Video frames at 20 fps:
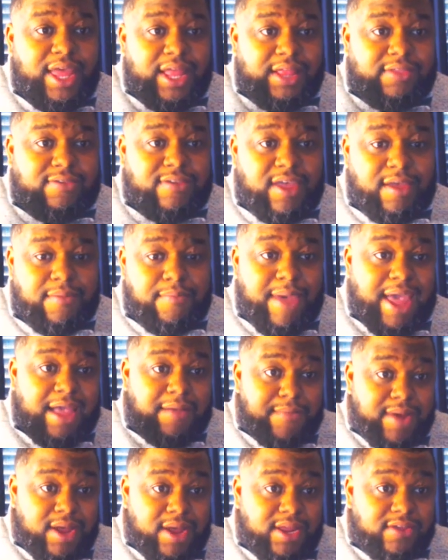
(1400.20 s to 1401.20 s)
to make
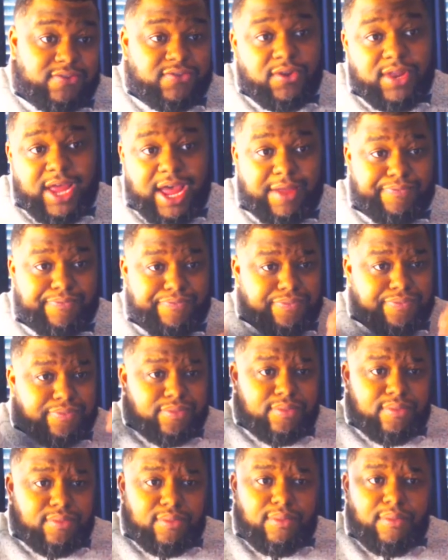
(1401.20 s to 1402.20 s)
money, so that
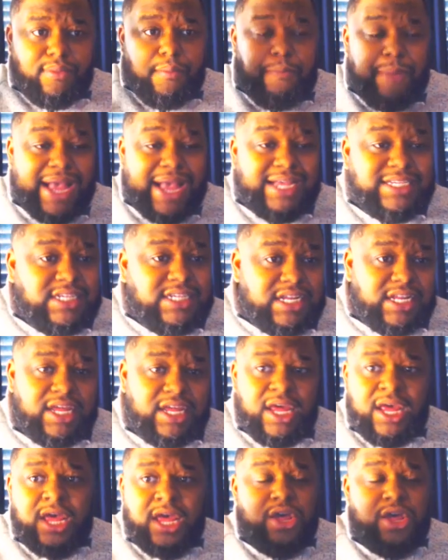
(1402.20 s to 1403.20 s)
basically
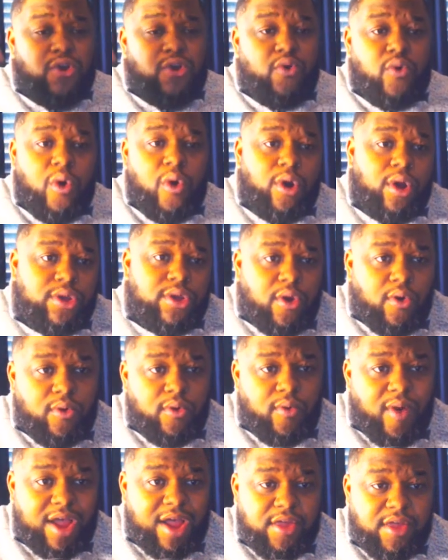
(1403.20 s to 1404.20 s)
you grow your
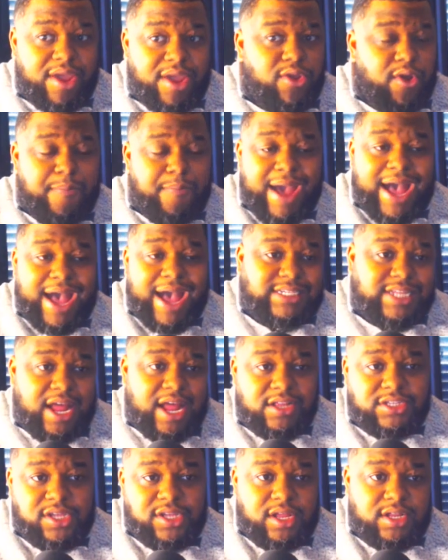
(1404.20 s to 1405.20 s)
Roth IRA, you can pass it
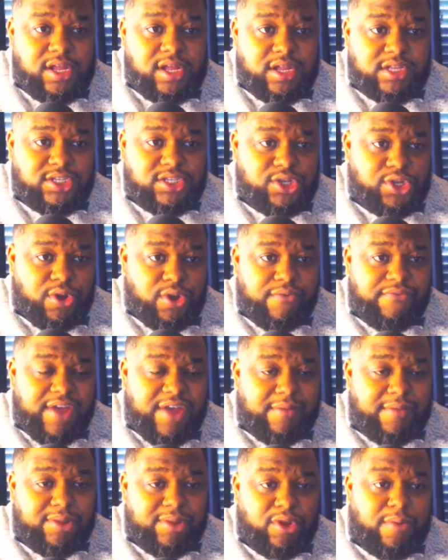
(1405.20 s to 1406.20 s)
down to your
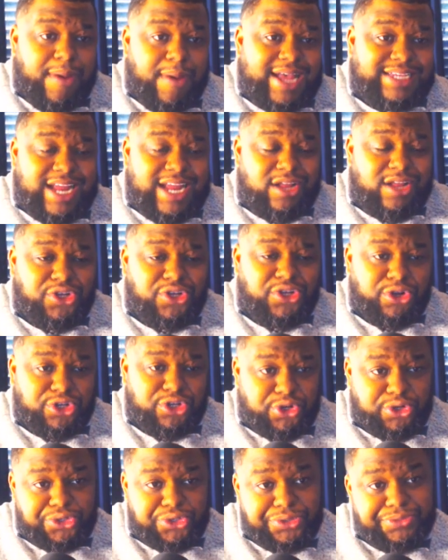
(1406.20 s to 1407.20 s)
family, you can pass it down to your
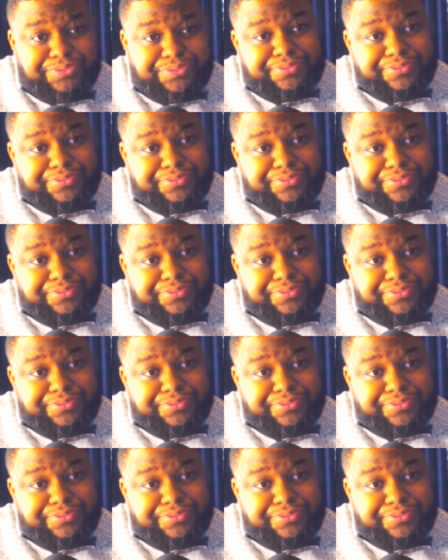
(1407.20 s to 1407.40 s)
children.